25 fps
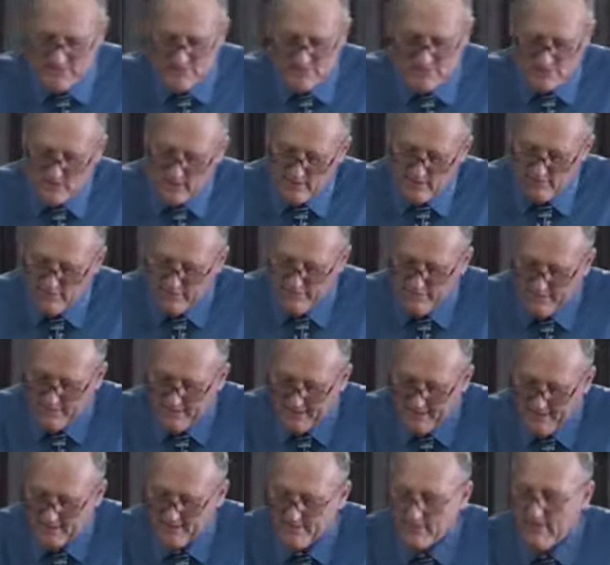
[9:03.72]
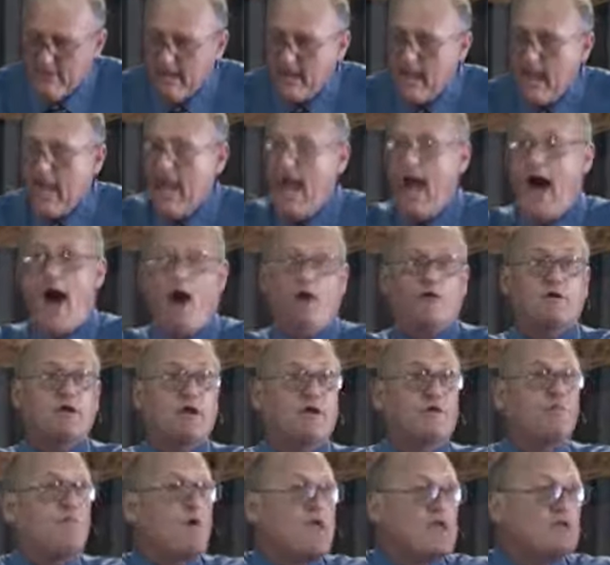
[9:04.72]
servant did. How
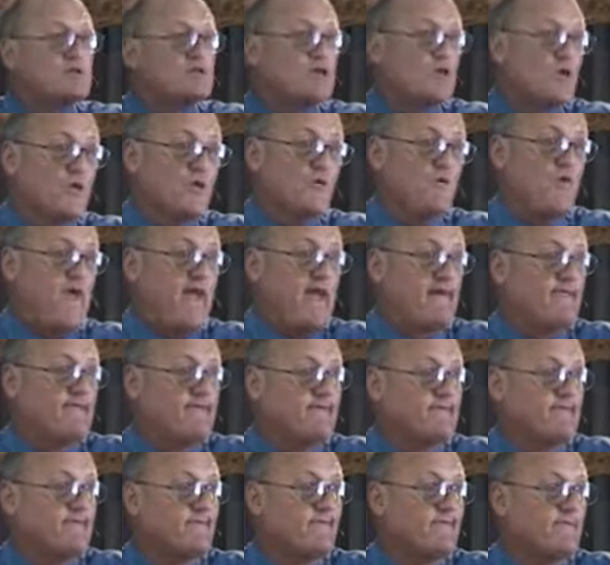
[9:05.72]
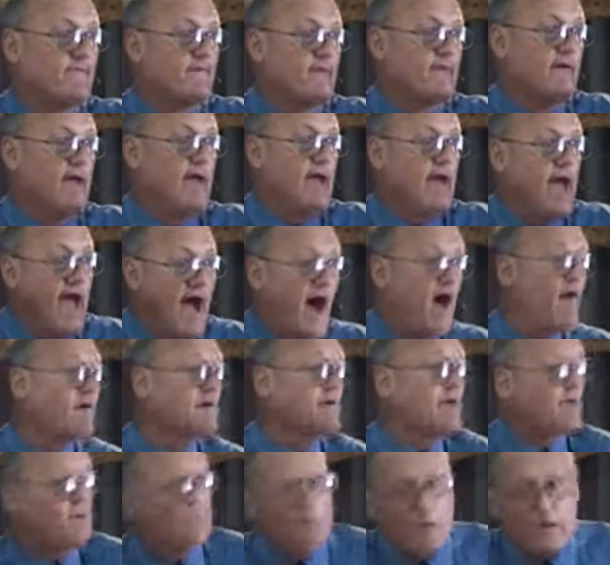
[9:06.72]
can we do that? How
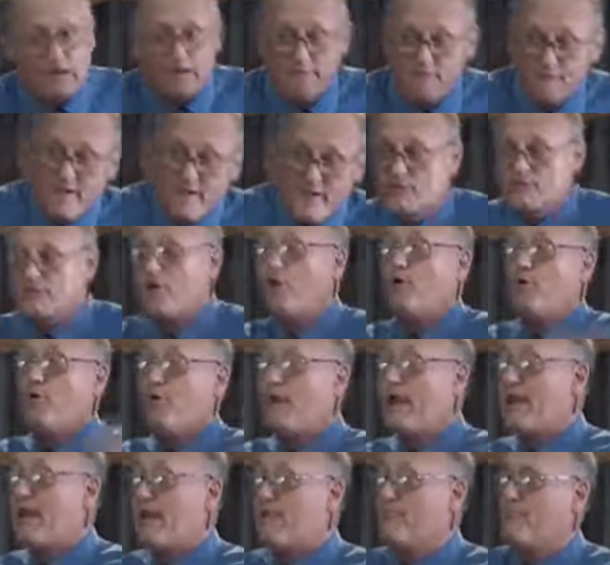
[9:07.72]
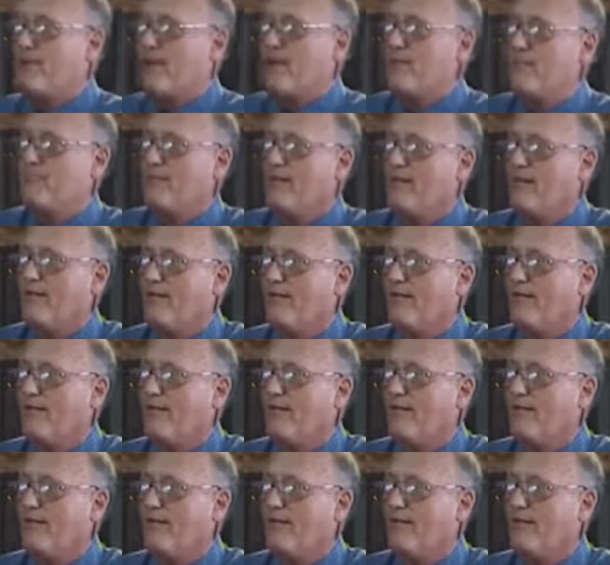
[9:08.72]
can we feed so many people?